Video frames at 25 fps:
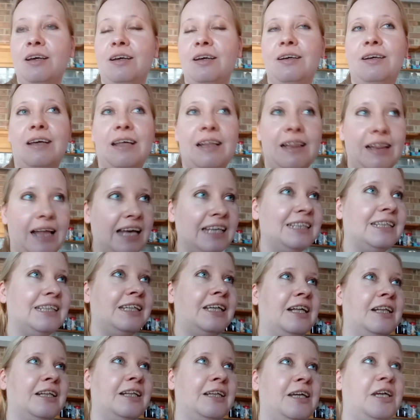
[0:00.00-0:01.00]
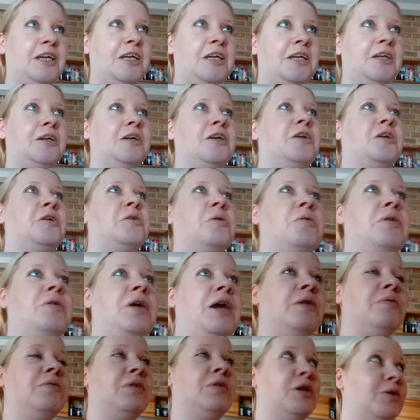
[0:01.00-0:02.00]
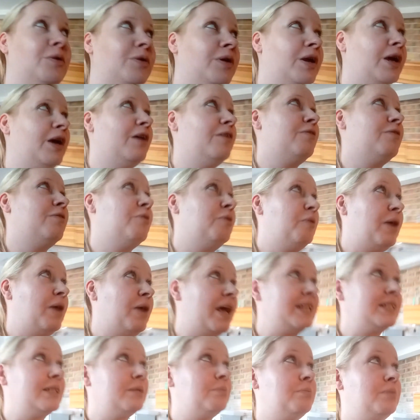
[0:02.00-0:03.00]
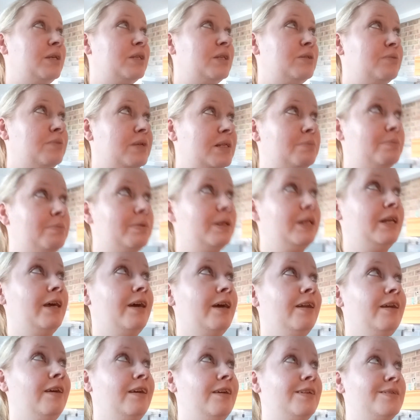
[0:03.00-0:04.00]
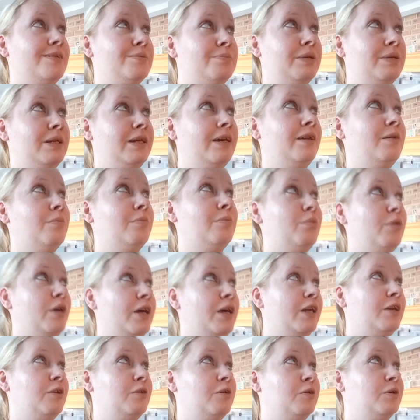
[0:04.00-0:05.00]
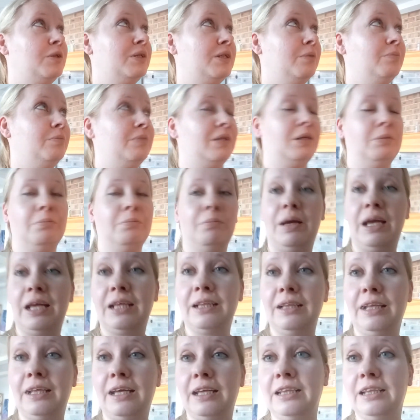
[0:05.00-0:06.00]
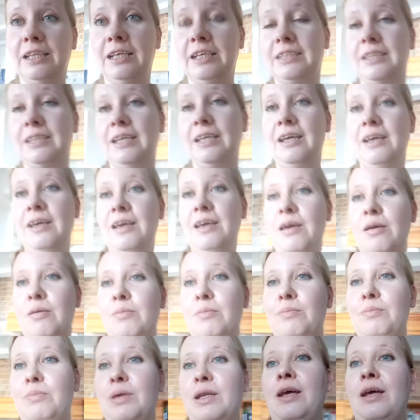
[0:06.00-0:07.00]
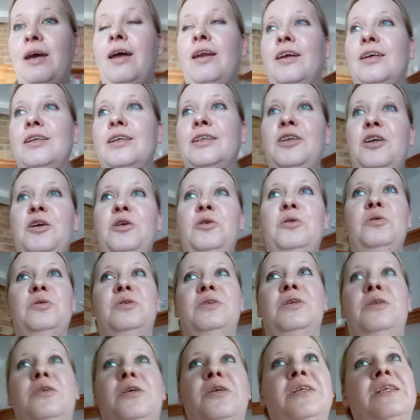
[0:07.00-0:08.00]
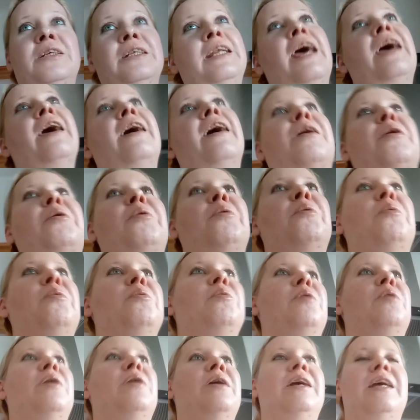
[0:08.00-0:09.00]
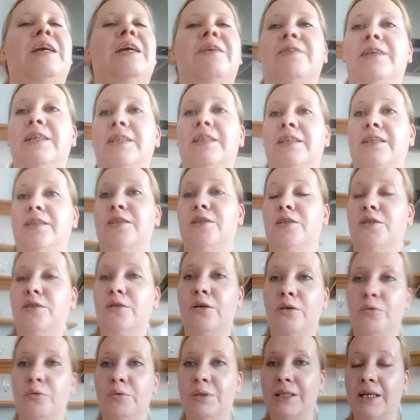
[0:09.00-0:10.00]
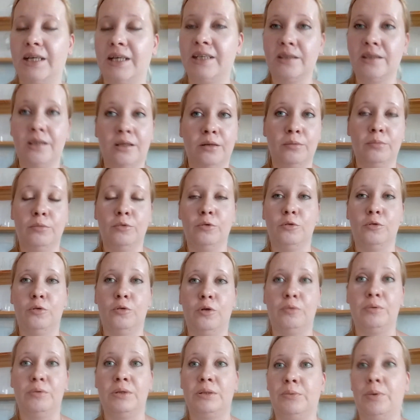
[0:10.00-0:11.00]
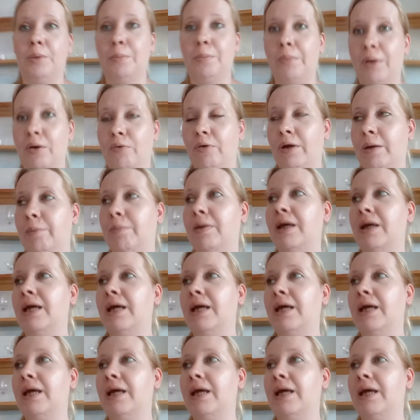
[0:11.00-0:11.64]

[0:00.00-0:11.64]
Classically here in Ukraine we don't have recipes with banana bread or something baked like this. Bananas to use as a snack or even as a dessert with ice cream or with whipped cream,